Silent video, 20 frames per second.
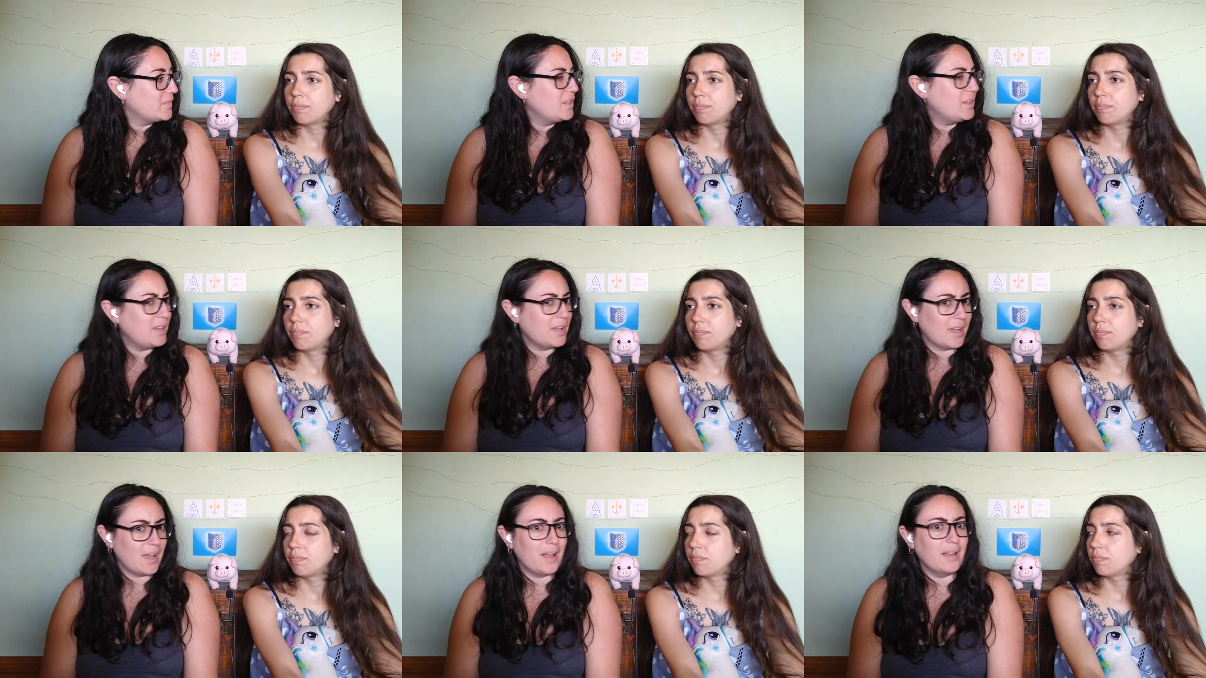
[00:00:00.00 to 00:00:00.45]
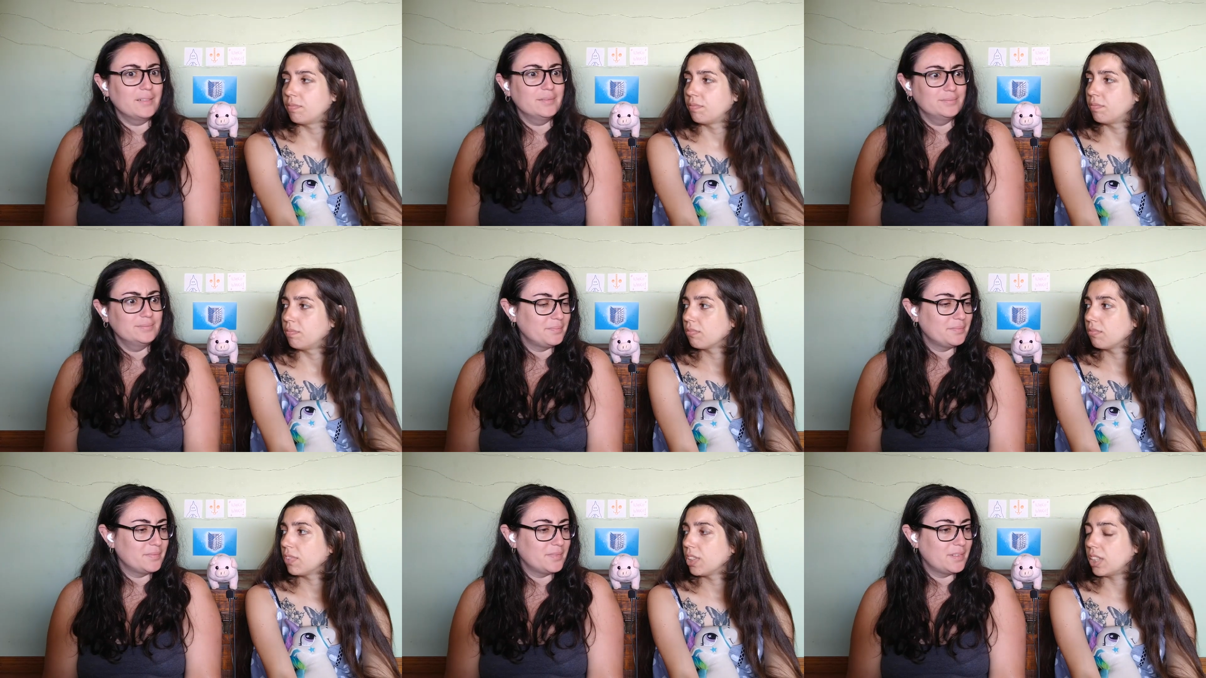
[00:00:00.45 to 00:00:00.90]
Speaker 1: Yeah.
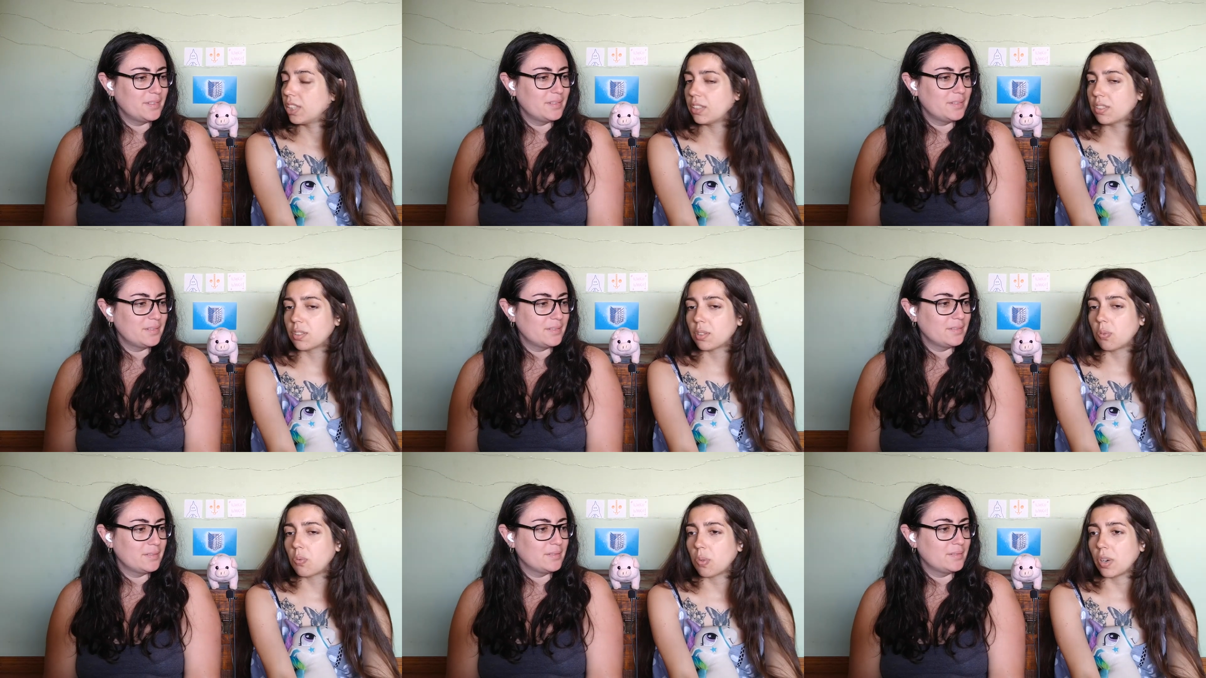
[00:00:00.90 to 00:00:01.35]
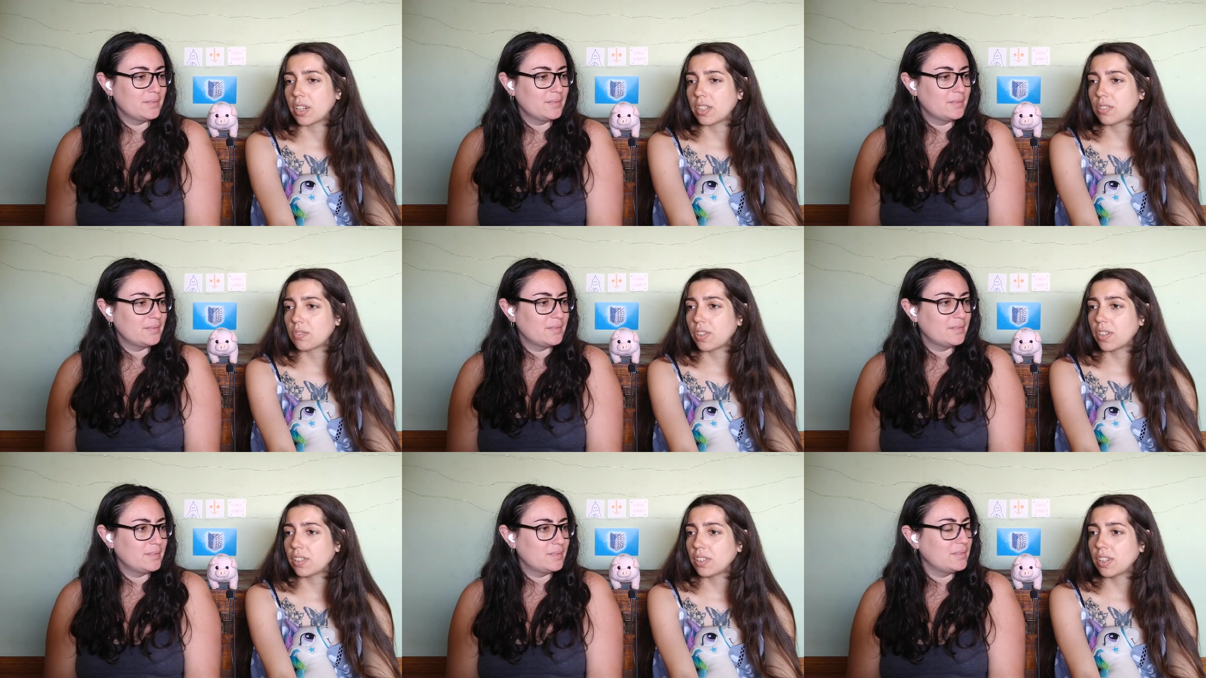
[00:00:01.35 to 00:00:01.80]
He's so
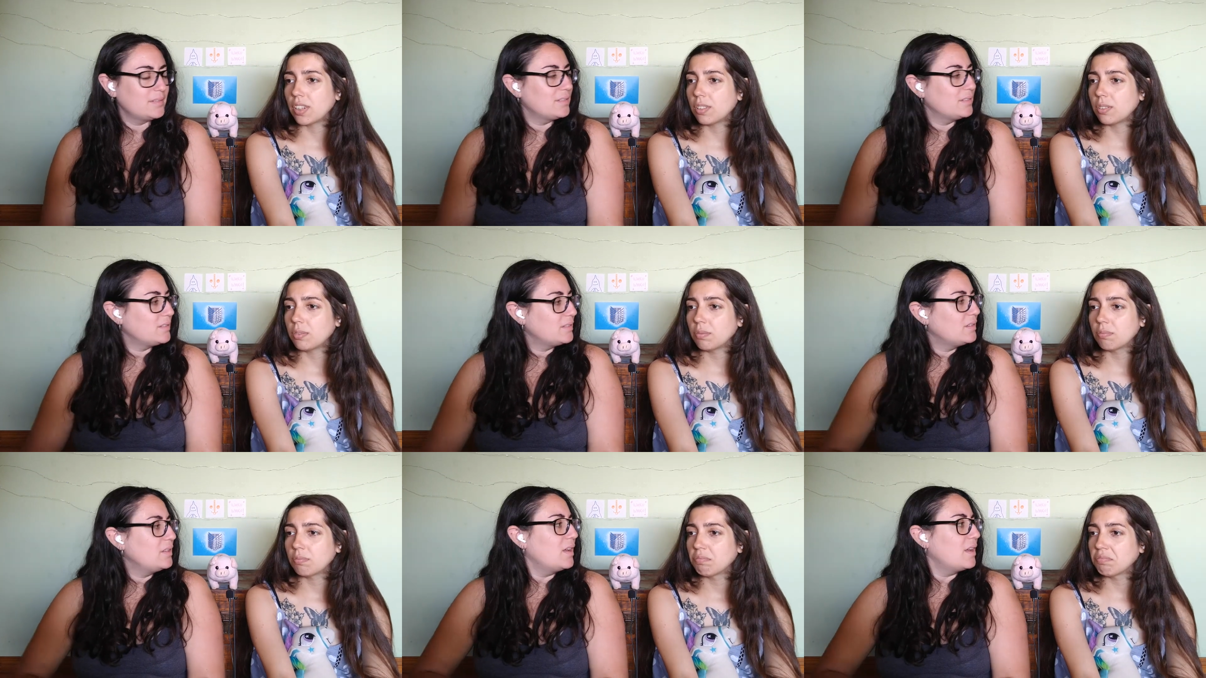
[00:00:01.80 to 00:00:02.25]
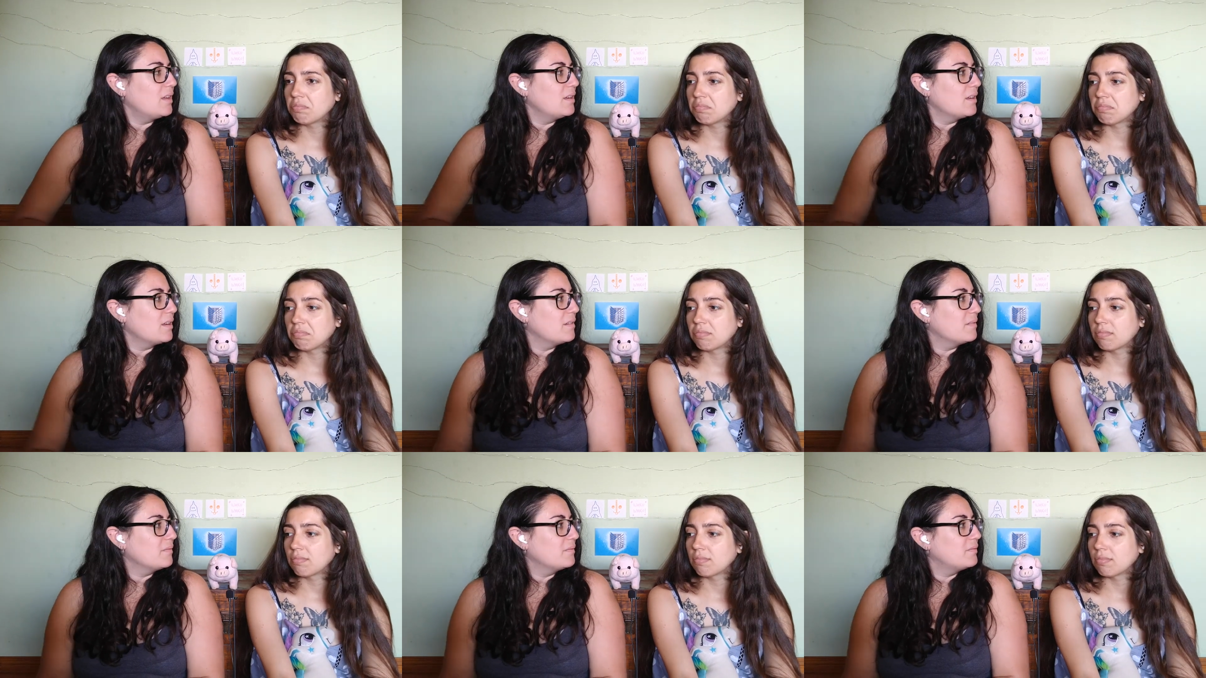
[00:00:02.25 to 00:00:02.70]
wise right now. Yeah,
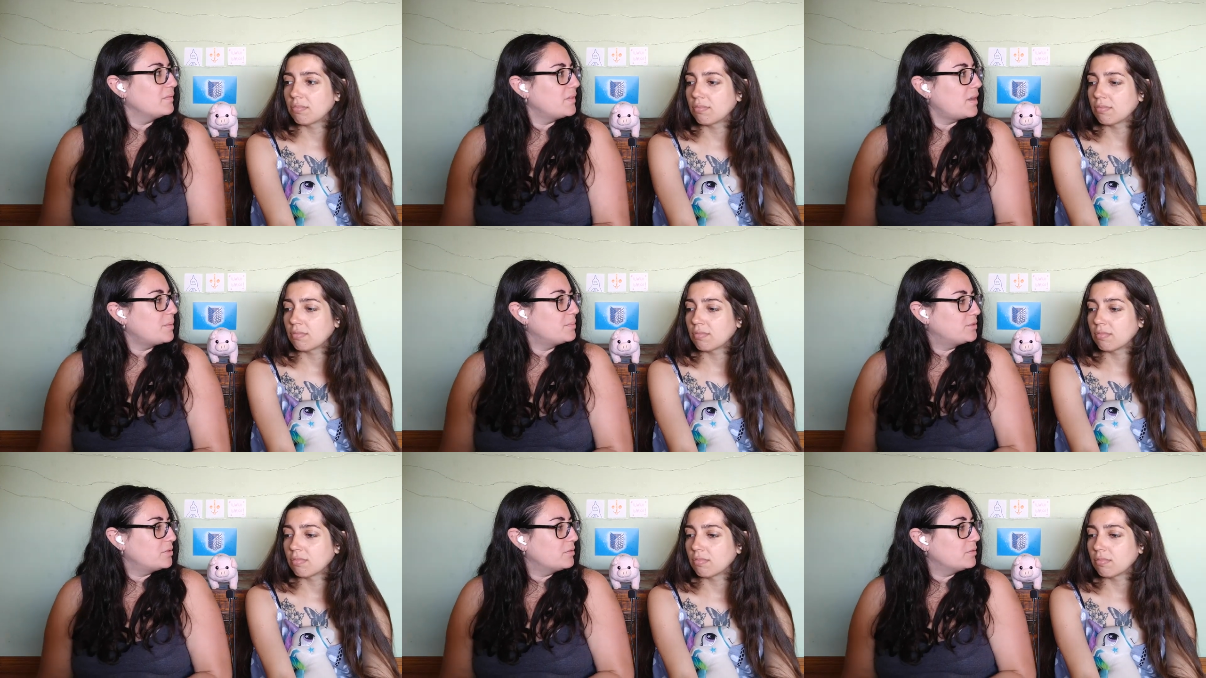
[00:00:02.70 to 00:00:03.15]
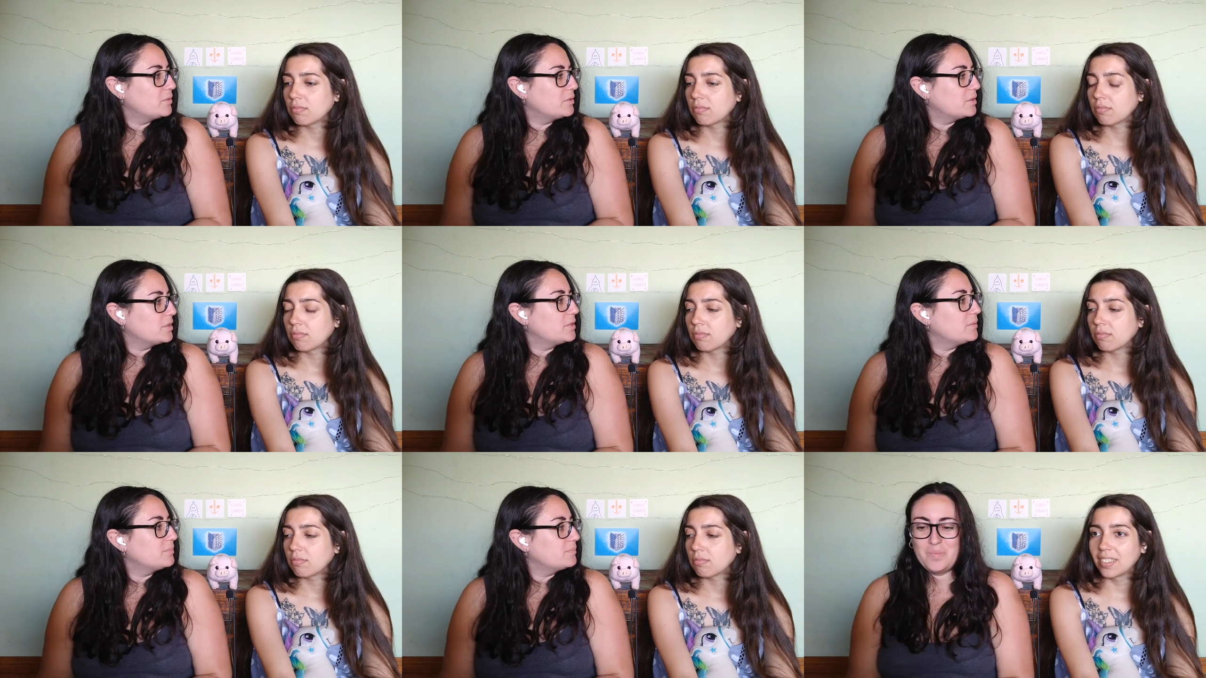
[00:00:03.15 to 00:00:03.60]
yeah,
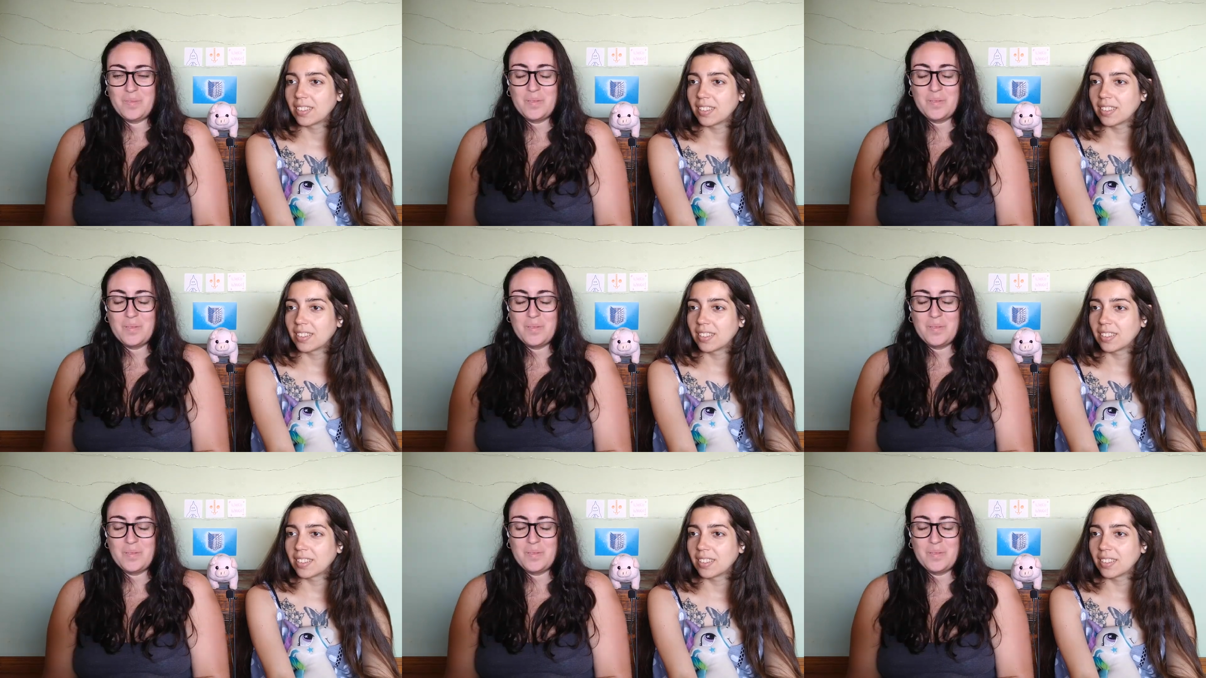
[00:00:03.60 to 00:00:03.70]
absolutely.